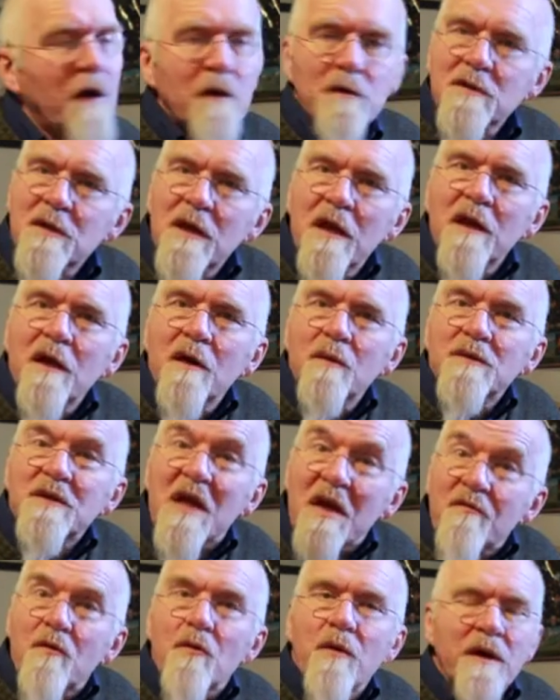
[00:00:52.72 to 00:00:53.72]
far as Leo is
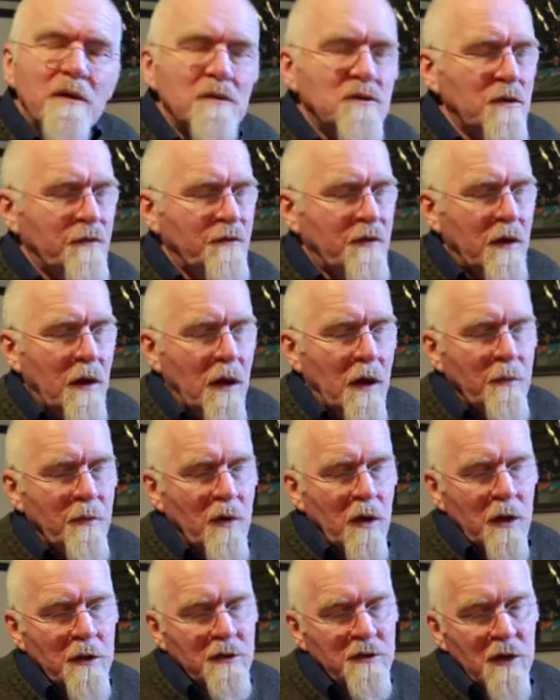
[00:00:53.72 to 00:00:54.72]
ever out of the
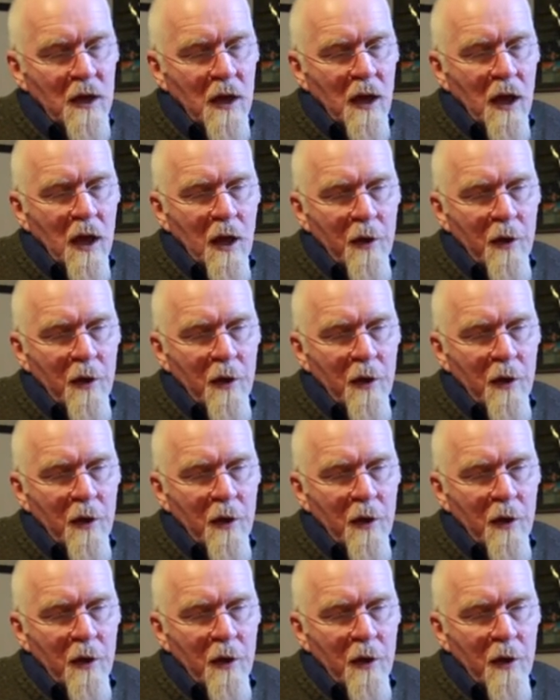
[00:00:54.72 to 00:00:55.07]
limelight.